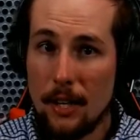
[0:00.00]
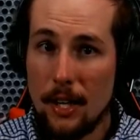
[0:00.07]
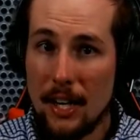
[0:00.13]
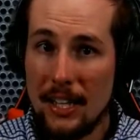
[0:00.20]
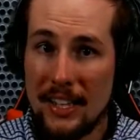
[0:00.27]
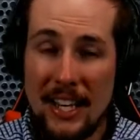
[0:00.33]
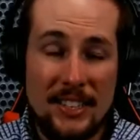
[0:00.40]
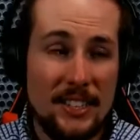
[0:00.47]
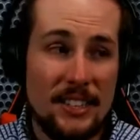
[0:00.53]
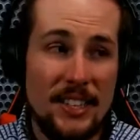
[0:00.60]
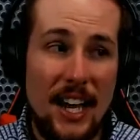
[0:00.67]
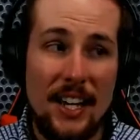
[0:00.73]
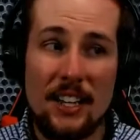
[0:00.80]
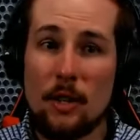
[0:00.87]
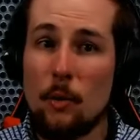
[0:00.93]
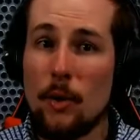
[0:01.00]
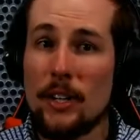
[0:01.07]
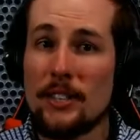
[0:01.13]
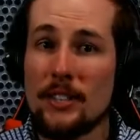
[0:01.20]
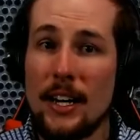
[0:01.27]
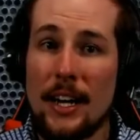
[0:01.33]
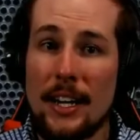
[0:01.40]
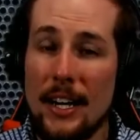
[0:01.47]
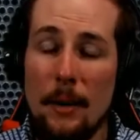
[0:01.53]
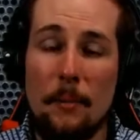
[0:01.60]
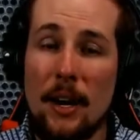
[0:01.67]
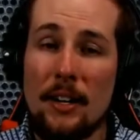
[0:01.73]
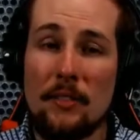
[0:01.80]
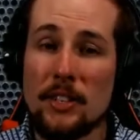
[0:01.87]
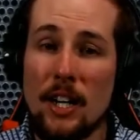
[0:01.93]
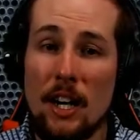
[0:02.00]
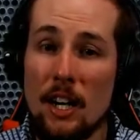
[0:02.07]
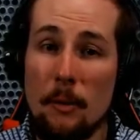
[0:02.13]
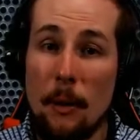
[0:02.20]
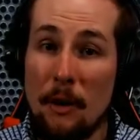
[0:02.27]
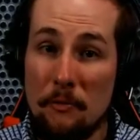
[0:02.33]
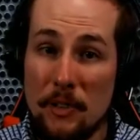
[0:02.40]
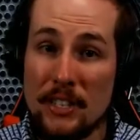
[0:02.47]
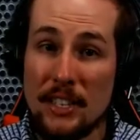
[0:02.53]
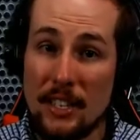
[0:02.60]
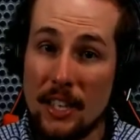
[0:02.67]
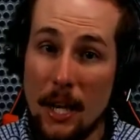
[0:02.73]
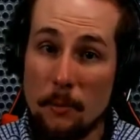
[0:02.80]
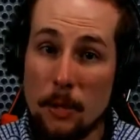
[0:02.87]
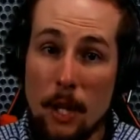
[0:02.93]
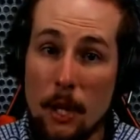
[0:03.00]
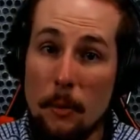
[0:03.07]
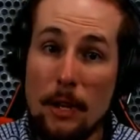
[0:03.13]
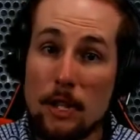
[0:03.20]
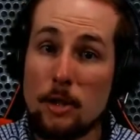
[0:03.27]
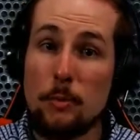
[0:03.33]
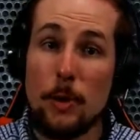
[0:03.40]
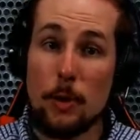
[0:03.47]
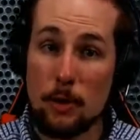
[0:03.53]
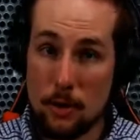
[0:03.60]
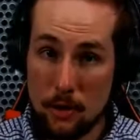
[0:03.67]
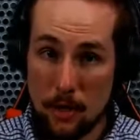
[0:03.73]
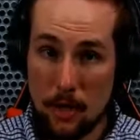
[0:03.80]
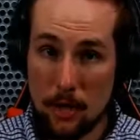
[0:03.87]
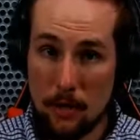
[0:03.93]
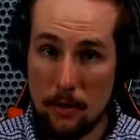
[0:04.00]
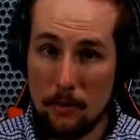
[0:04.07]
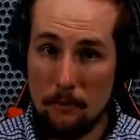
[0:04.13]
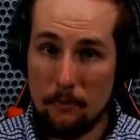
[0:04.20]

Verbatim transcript: And that's exactly what it's like. And I'm not even talking about physically, I'm talking about spiritually here.